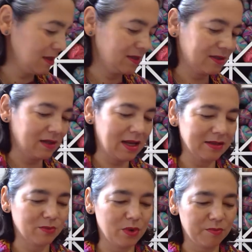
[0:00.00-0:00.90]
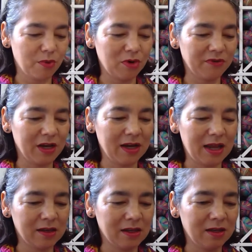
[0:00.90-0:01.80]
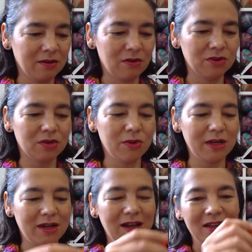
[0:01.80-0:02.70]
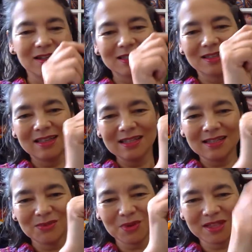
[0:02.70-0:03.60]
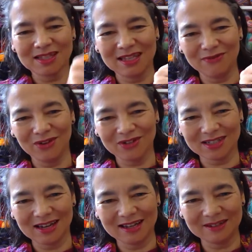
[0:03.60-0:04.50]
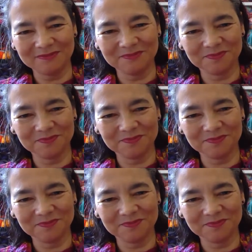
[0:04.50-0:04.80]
It still has one ball of yarn hanging onto it. So this is what the sleeve looks like.